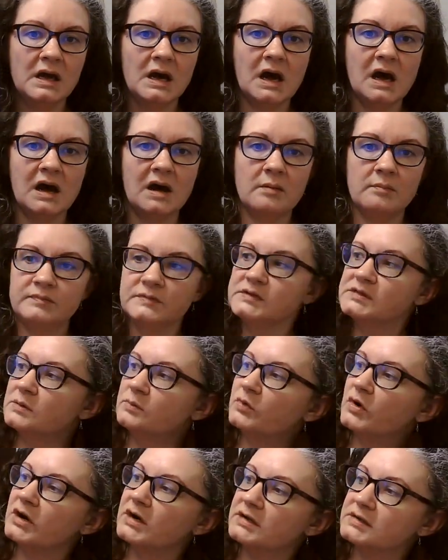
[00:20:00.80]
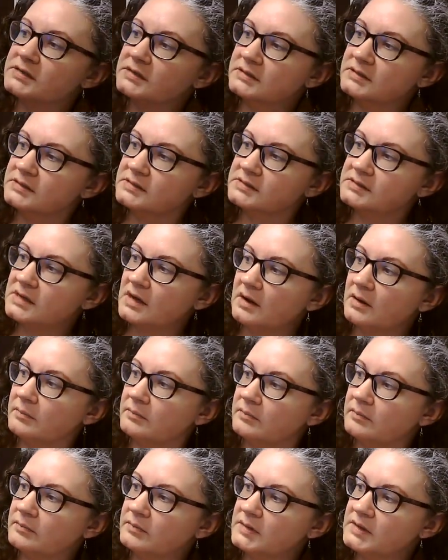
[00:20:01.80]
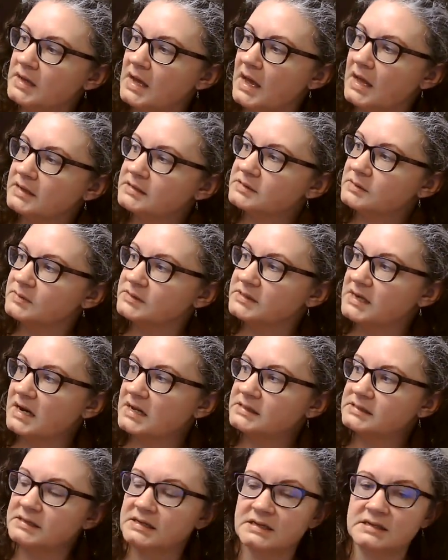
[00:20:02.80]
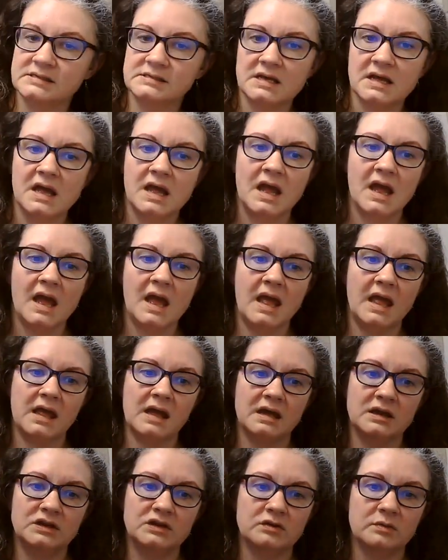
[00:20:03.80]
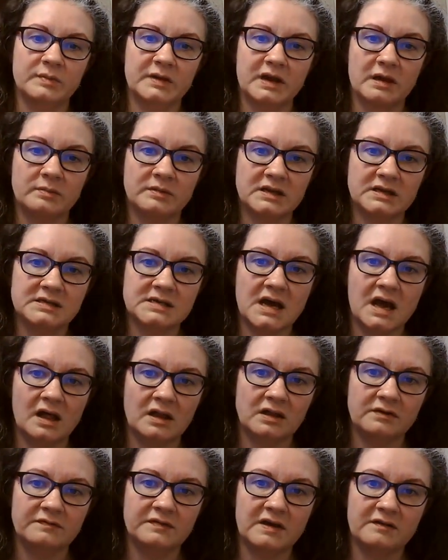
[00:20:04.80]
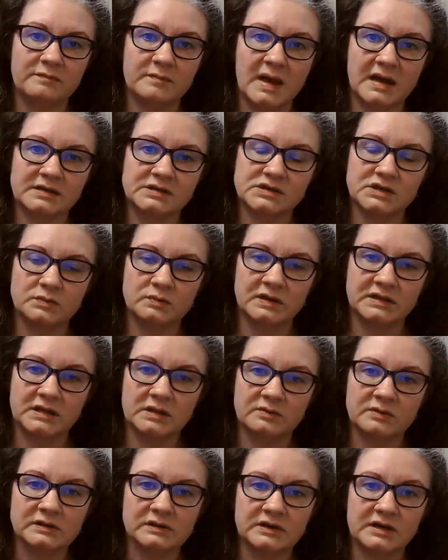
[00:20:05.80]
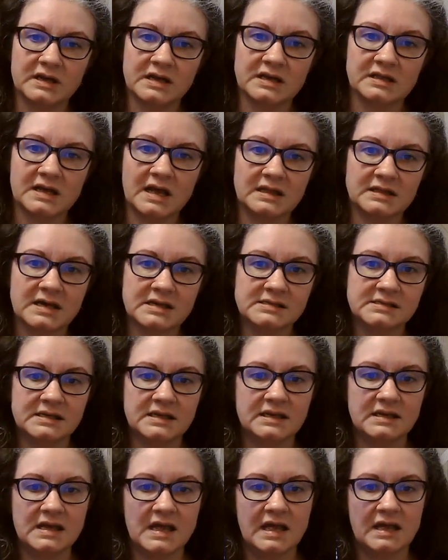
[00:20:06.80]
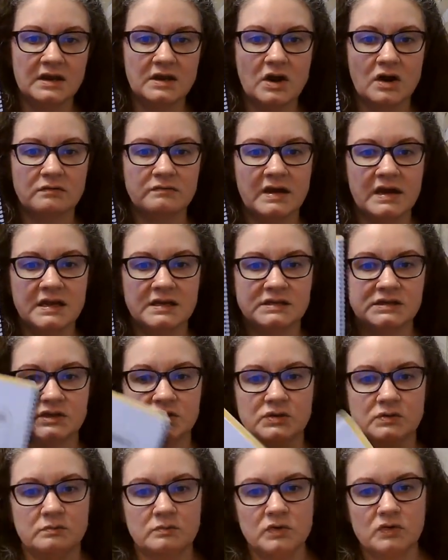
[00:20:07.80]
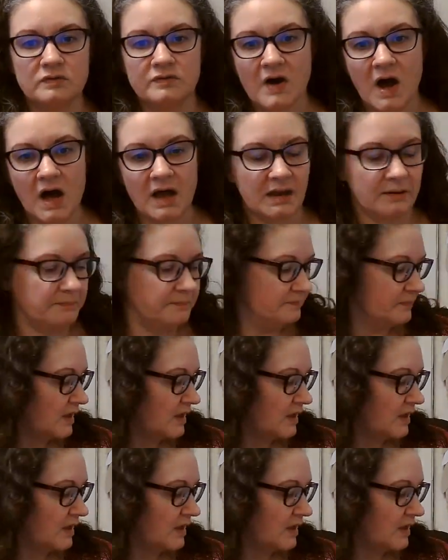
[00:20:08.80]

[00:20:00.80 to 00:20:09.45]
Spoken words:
some words, some sentences, and you'll be able to tell if they've mastered what they were learning in that lesson and are ready to move on.